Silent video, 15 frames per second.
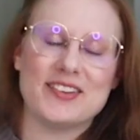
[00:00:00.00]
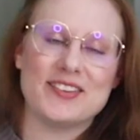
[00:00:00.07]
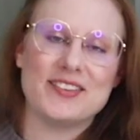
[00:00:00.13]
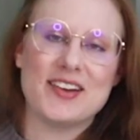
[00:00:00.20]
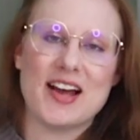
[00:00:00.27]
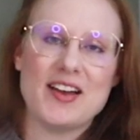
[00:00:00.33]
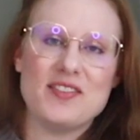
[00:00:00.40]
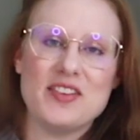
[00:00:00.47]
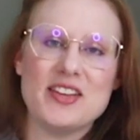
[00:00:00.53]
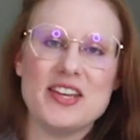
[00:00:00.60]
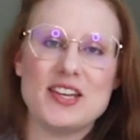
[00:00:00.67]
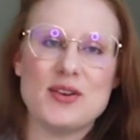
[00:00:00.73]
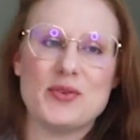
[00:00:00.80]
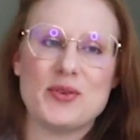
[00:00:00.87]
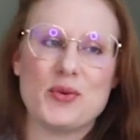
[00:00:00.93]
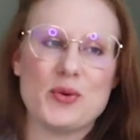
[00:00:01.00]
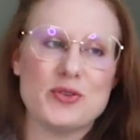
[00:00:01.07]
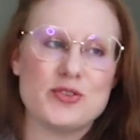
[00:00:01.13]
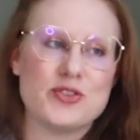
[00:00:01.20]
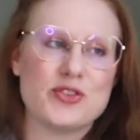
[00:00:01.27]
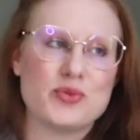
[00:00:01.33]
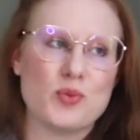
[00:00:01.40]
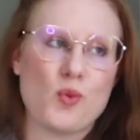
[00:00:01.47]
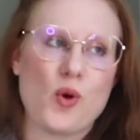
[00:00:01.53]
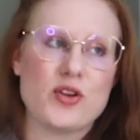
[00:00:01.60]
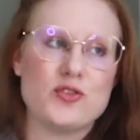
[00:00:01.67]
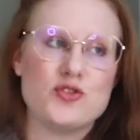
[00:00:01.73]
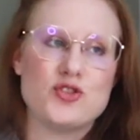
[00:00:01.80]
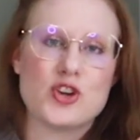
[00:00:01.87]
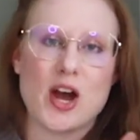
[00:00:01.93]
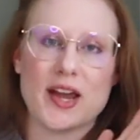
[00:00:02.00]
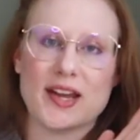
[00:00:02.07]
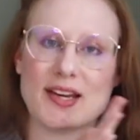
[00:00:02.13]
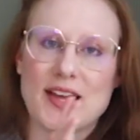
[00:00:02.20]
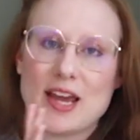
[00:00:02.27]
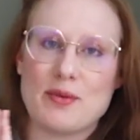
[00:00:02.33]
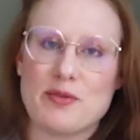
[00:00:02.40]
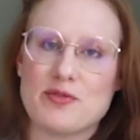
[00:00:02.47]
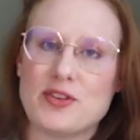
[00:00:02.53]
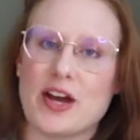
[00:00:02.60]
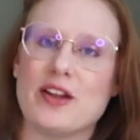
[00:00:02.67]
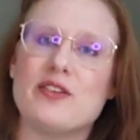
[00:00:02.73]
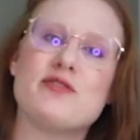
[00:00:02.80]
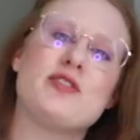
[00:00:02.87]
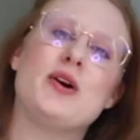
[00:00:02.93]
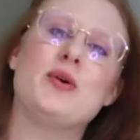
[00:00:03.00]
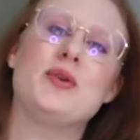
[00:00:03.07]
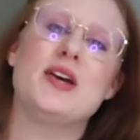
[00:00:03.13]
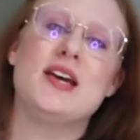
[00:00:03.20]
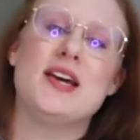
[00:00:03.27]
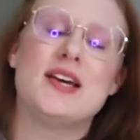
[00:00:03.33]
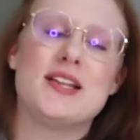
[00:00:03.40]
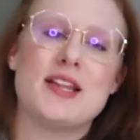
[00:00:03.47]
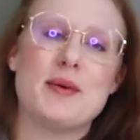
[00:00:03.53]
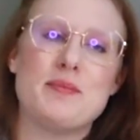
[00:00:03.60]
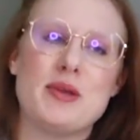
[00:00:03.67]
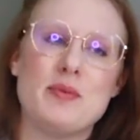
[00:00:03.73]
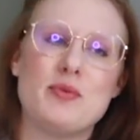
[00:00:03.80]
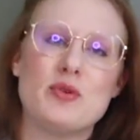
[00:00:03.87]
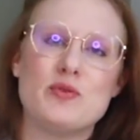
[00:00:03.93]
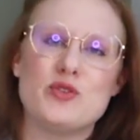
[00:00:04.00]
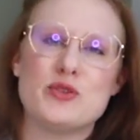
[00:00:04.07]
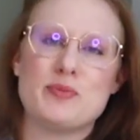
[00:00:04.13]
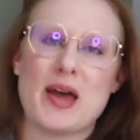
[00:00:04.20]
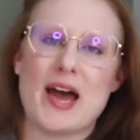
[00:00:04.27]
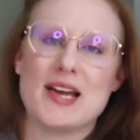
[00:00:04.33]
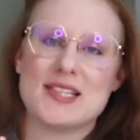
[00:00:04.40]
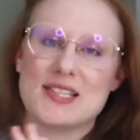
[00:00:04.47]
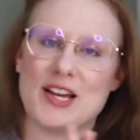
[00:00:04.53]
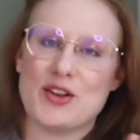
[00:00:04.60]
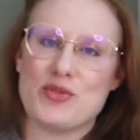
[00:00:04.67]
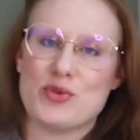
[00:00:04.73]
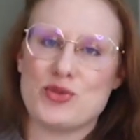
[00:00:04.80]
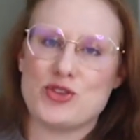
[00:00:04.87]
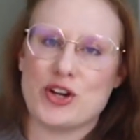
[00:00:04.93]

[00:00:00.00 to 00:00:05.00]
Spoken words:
know. I feel like unicorns are just one giant game of telephone that people have just passed on through